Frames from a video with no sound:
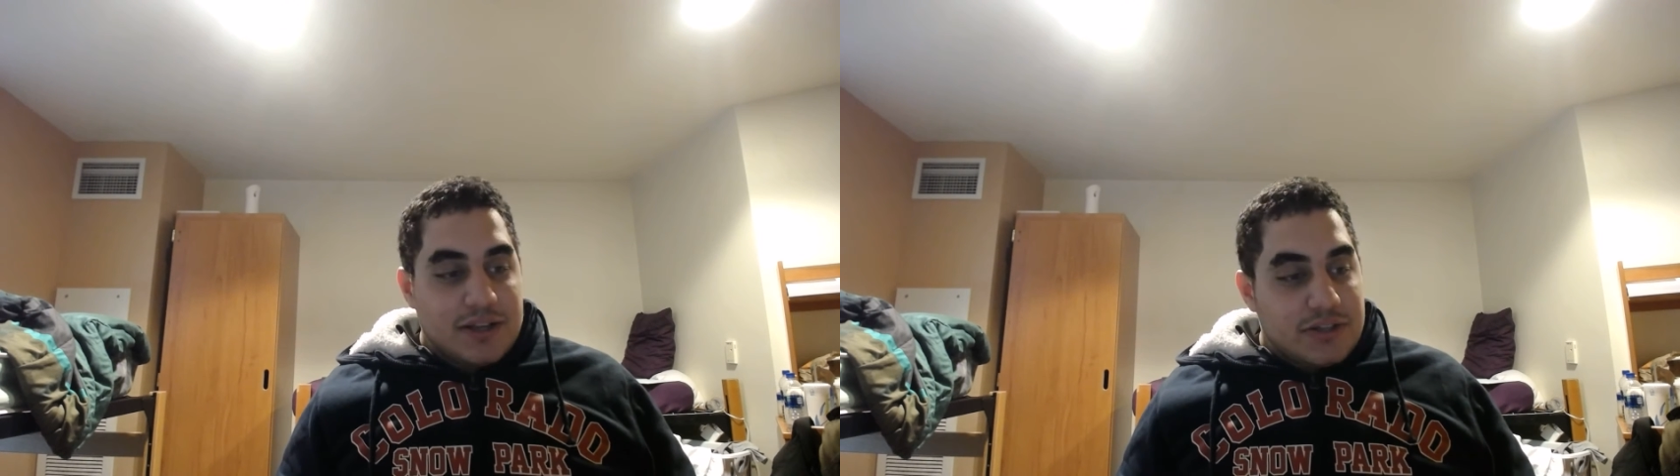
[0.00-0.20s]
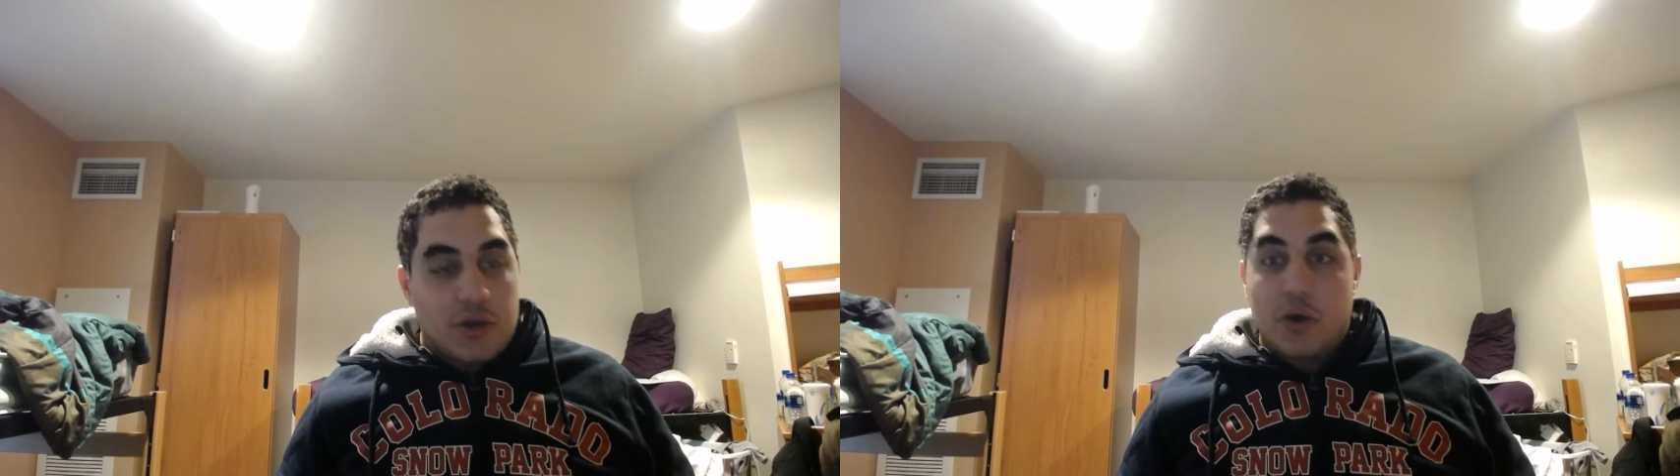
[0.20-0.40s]

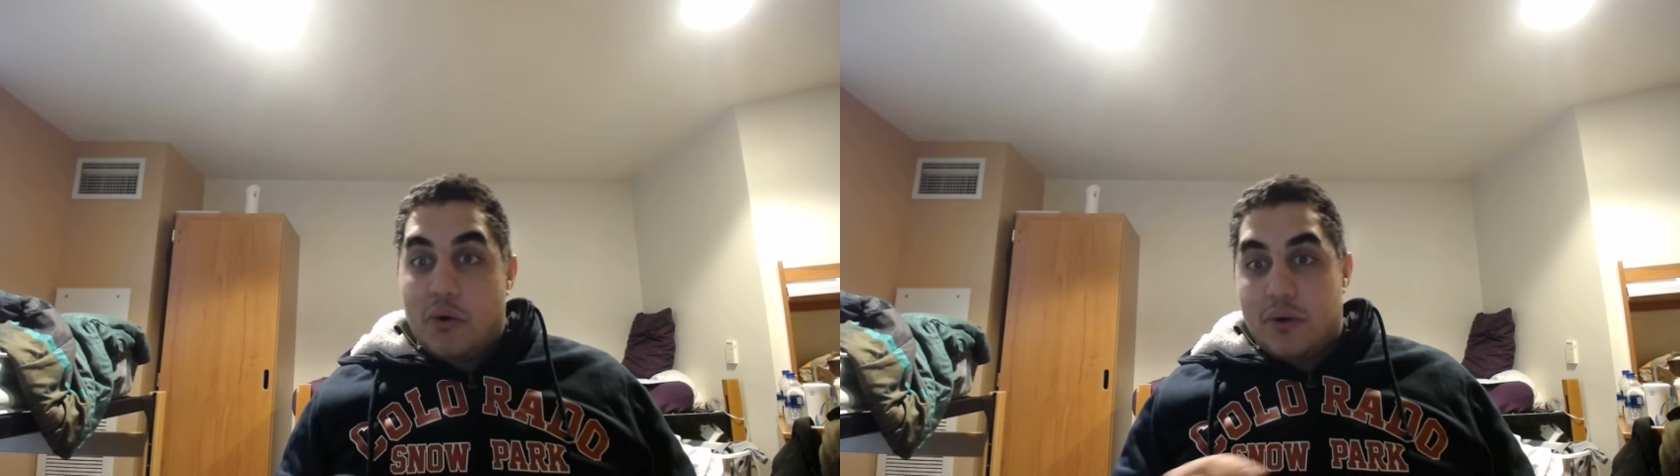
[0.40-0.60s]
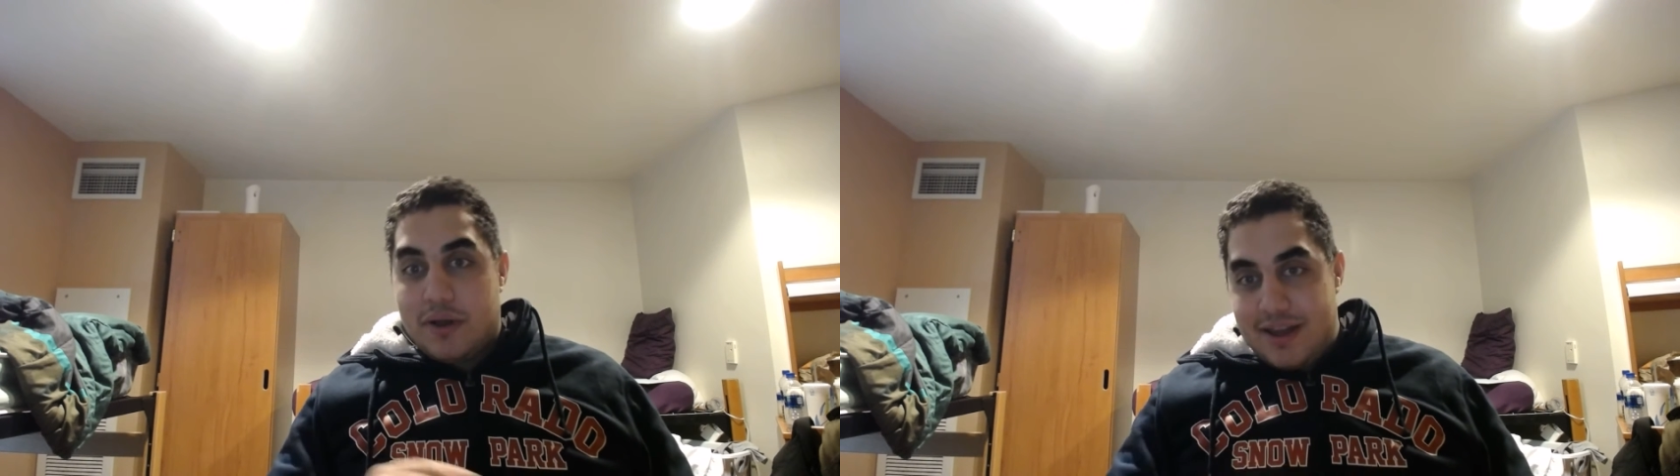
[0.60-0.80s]

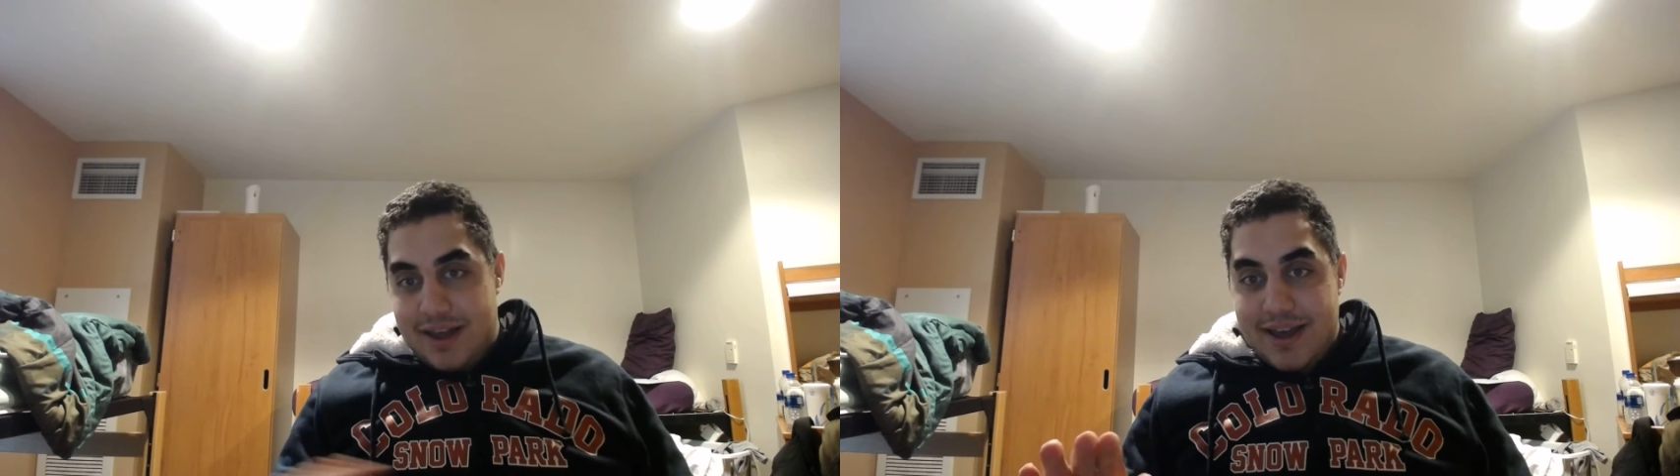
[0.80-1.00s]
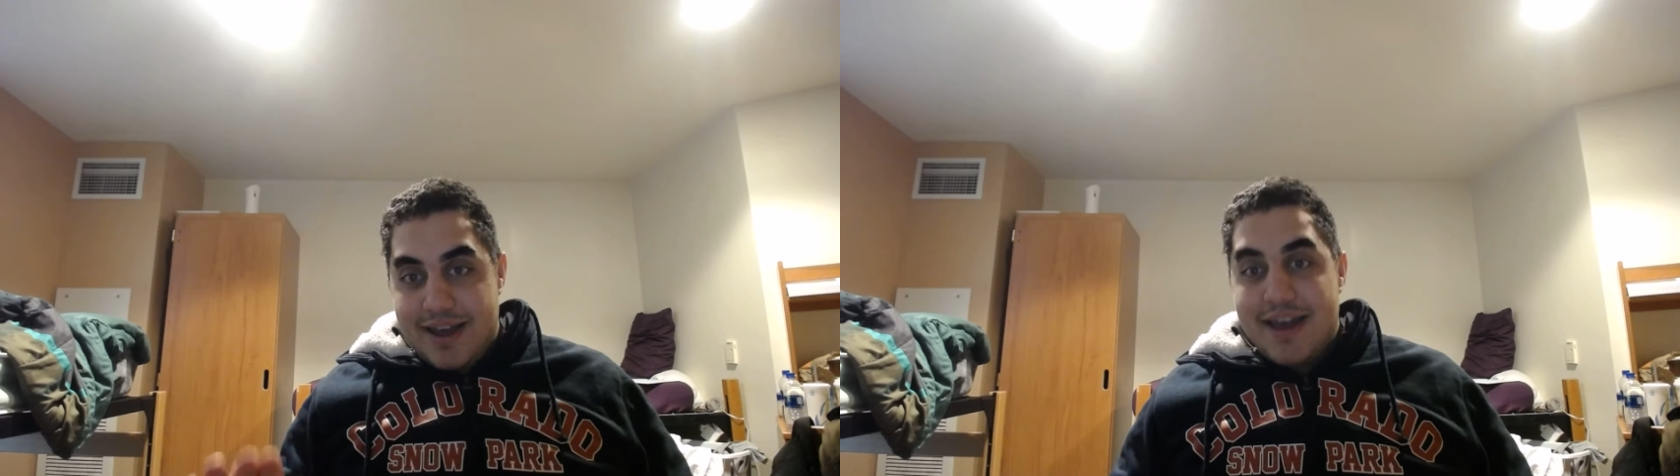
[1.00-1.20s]
So
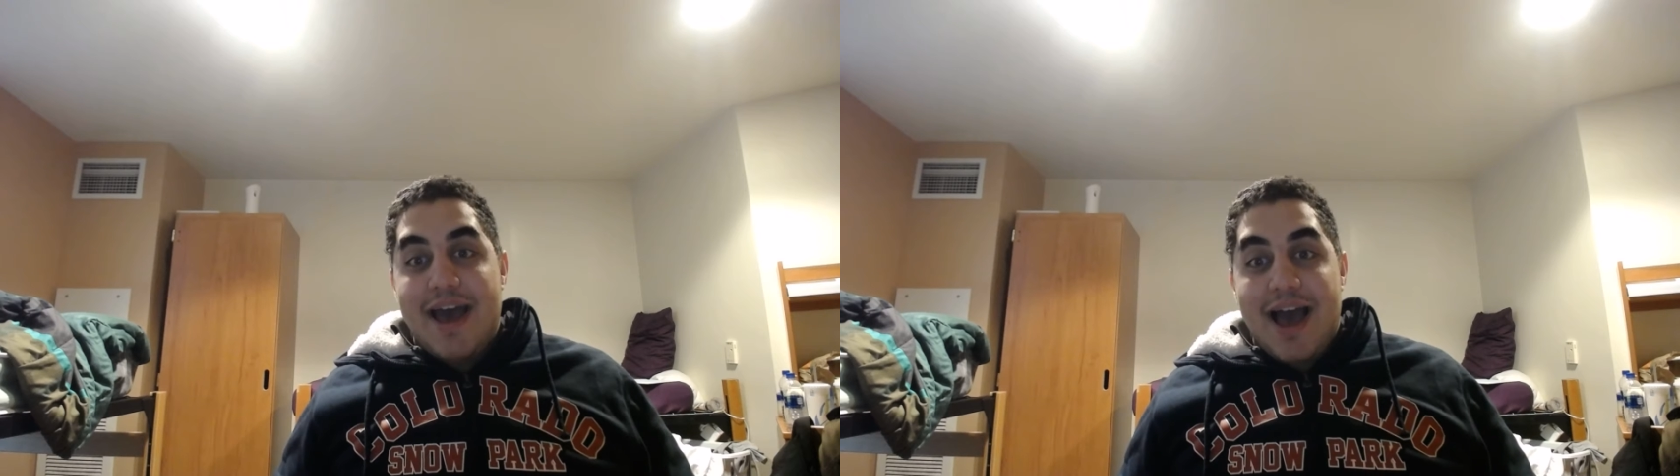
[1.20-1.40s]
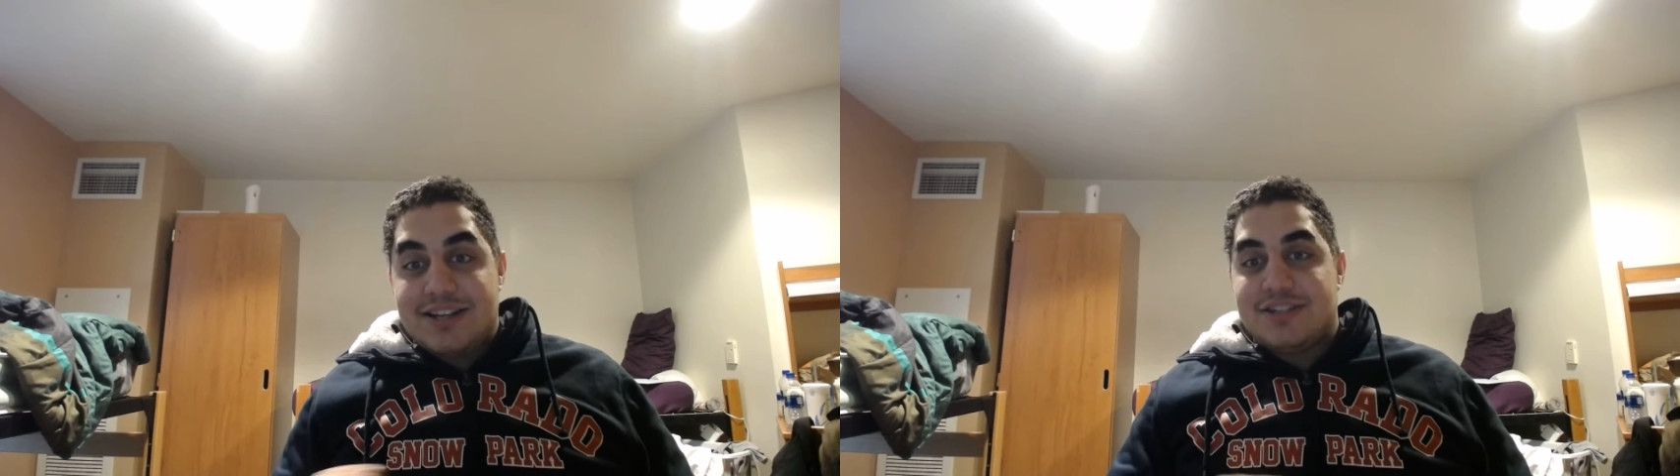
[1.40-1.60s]

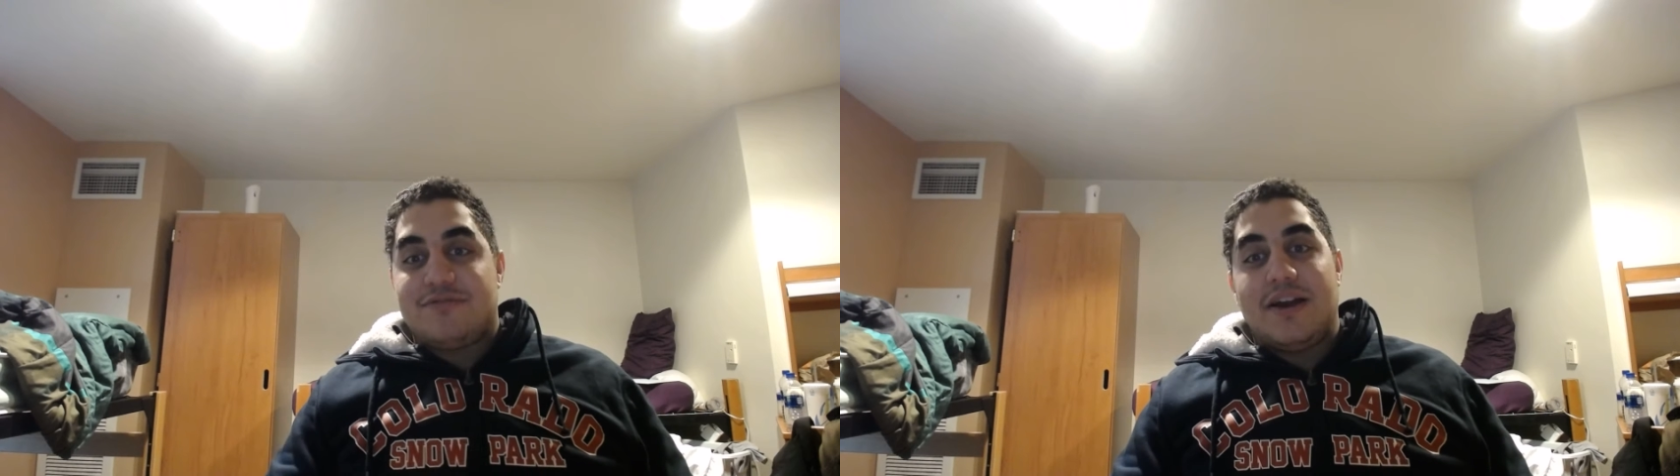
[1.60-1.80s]
I just